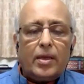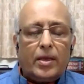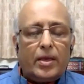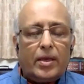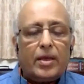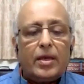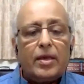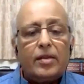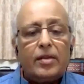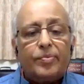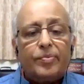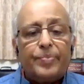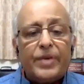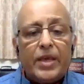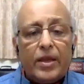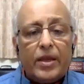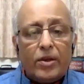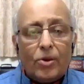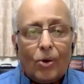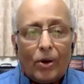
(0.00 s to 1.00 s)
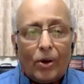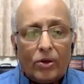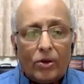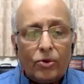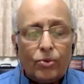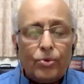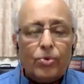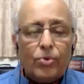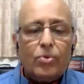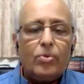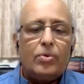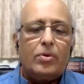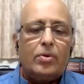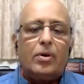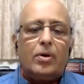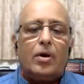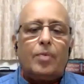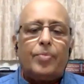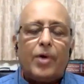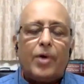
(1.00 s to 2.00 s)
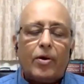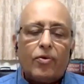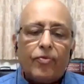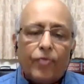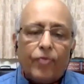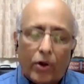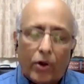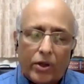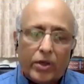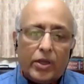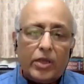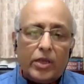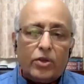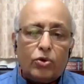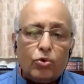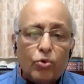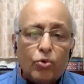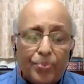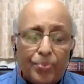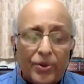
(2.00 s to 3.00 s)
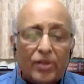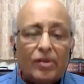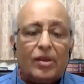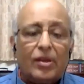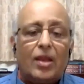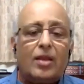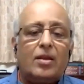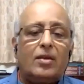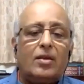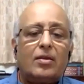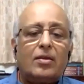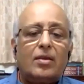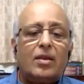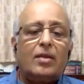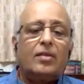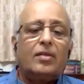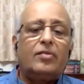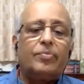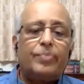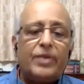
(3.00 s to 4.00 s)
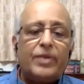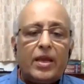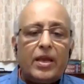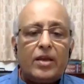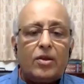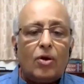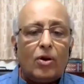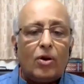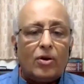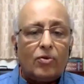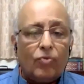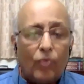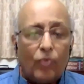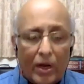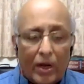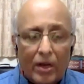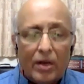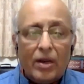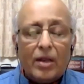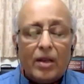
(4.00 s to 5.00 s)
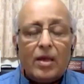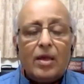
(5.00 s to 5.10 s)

is BA.2, about 42% is BA.1,